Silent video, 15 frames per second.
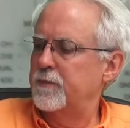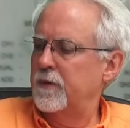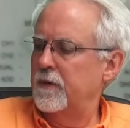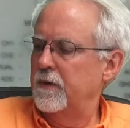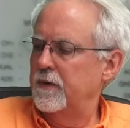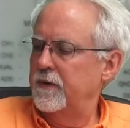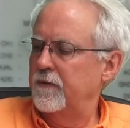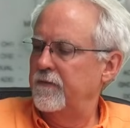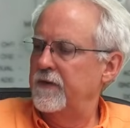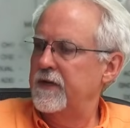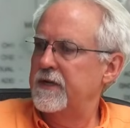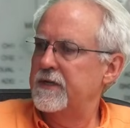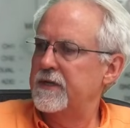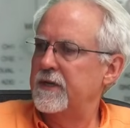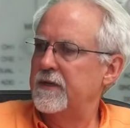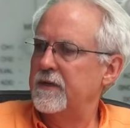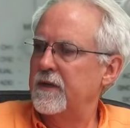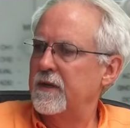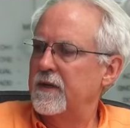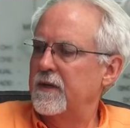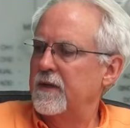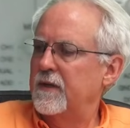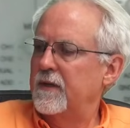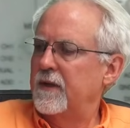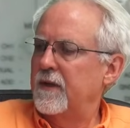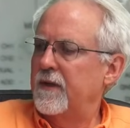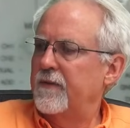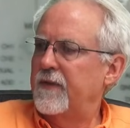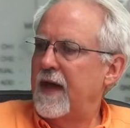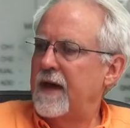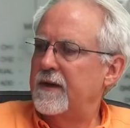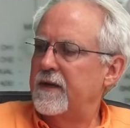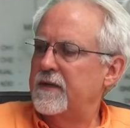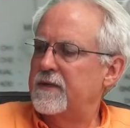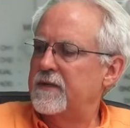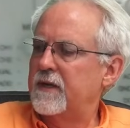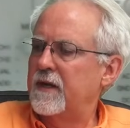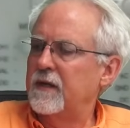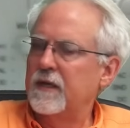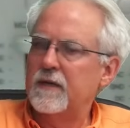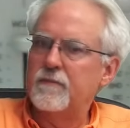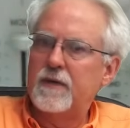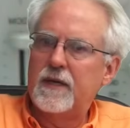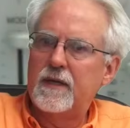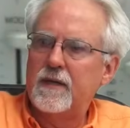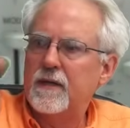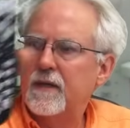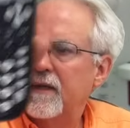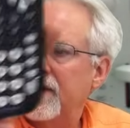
per division that is telling me